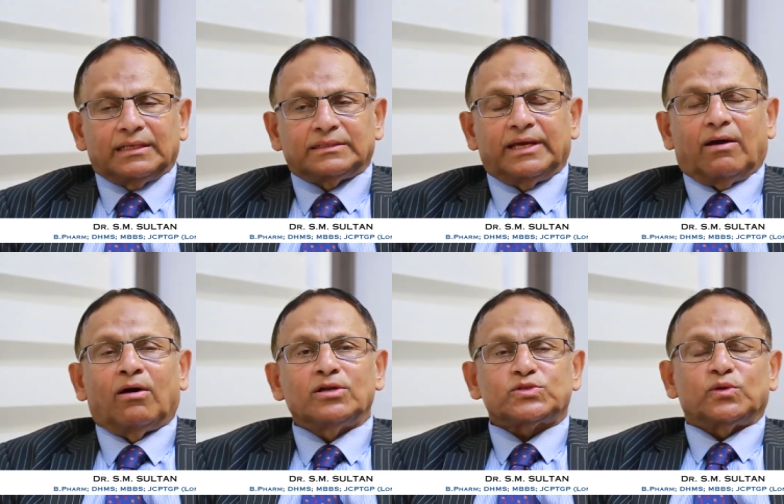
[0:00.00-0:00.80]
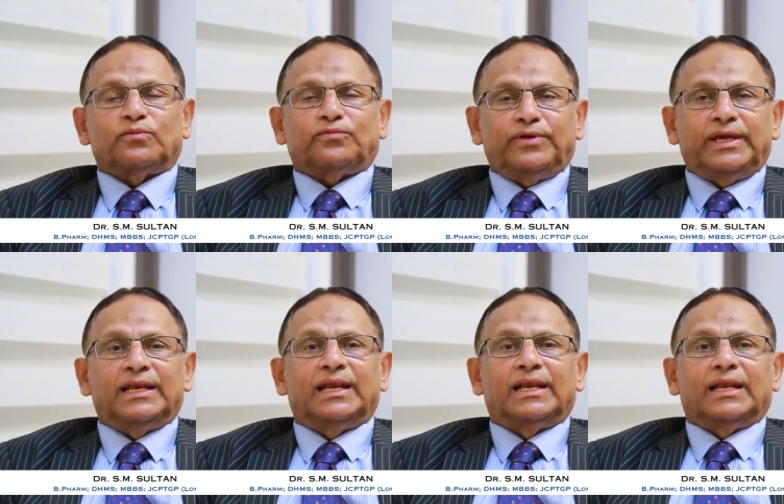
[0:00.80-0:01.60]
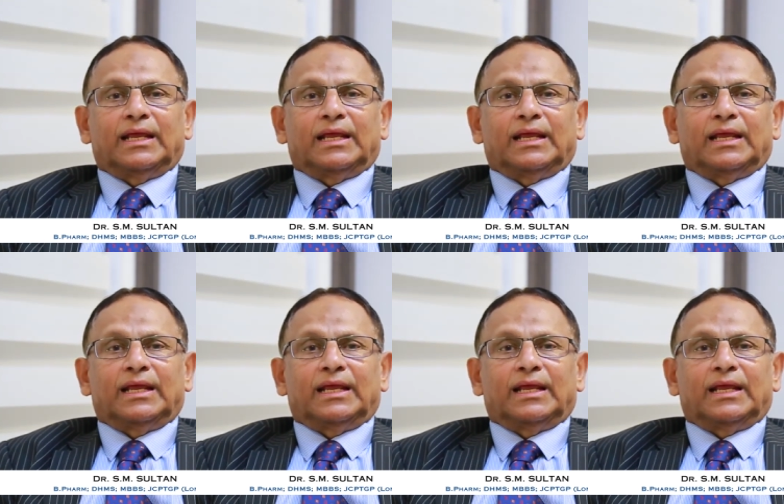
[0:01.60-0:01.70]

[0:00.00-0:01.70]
They also feel